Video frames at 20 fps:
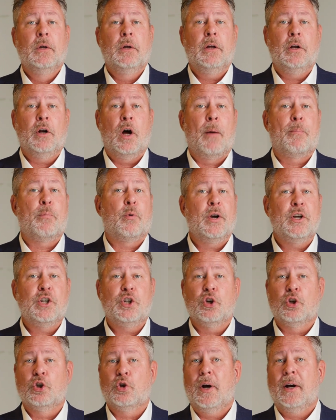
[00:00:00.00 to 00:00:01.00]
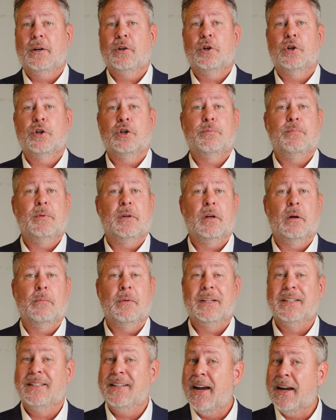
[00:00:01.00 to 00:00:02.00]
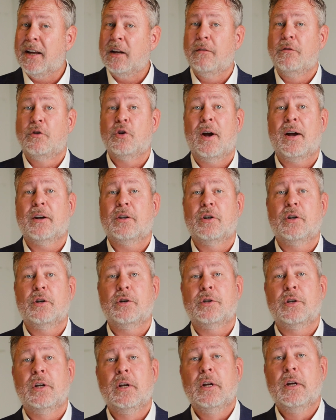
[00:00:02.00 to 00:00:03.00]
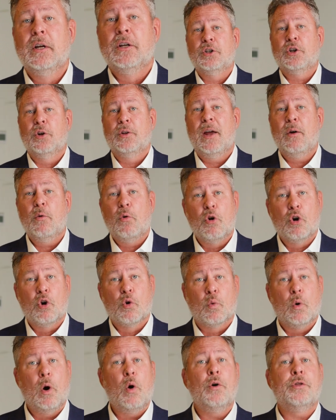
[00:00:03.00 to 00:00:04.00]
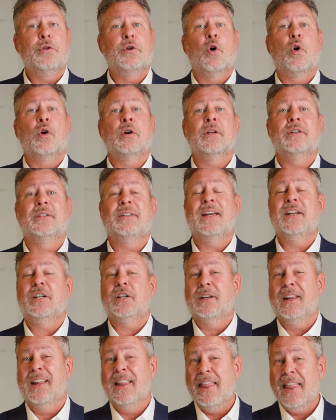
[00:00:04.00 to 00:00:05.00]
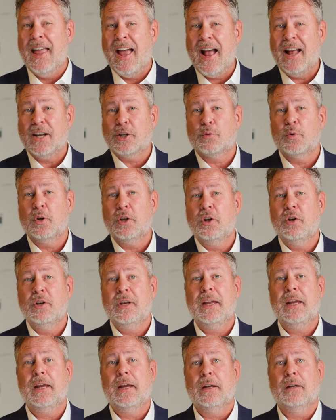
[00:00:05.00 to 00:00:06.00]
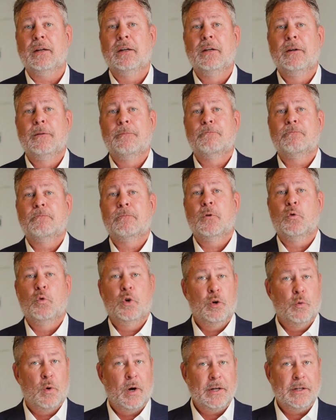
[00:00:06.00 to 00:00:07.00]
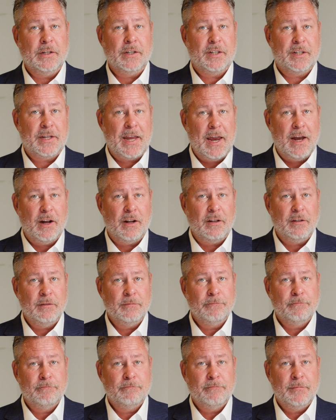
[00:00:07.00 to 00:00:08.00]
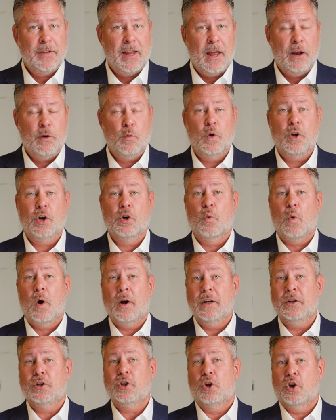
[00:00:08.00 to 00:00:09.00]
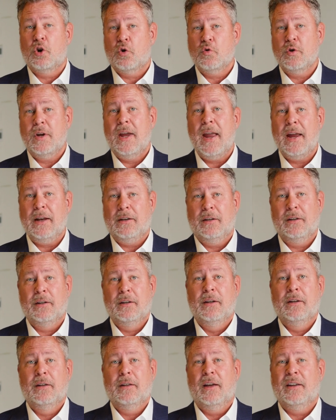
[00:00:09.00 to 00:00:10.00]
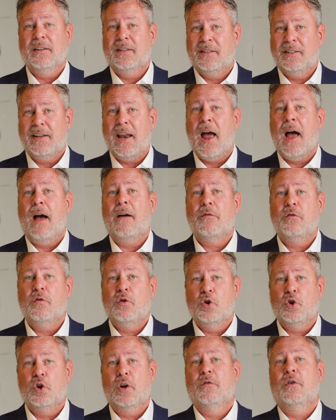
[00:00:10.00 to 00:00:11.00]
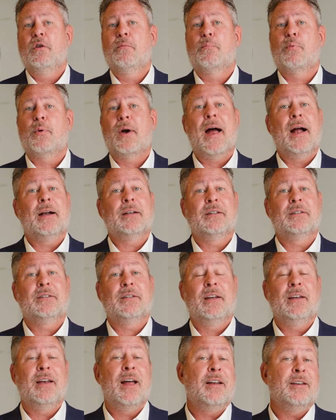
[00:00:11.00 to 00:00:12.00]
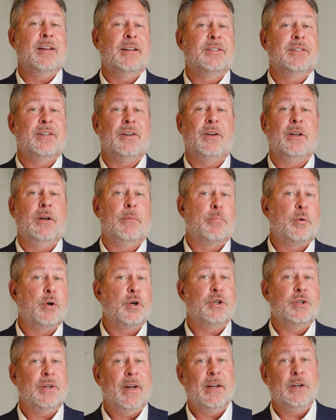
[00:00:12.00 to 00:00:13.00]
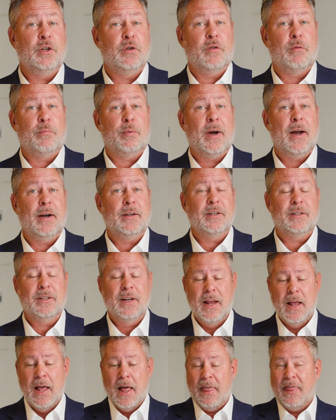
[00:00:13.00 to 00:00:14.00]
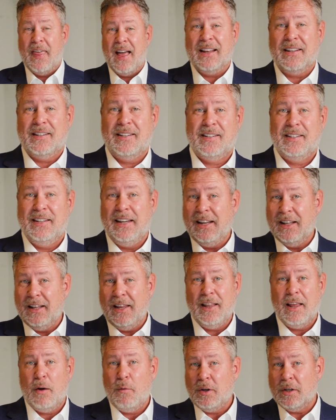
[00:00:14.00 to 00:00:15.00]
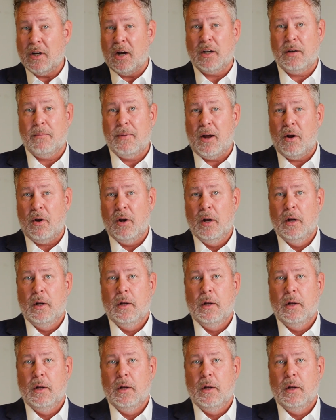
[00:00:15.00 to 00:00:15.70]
operational directors, become executive directors. So they will grow with your organization. And that's what you need when you're wanting to scale and when you're wanting to create a staff-driven practice and not necessarily a personality-driven practice. that ceiling that we talked about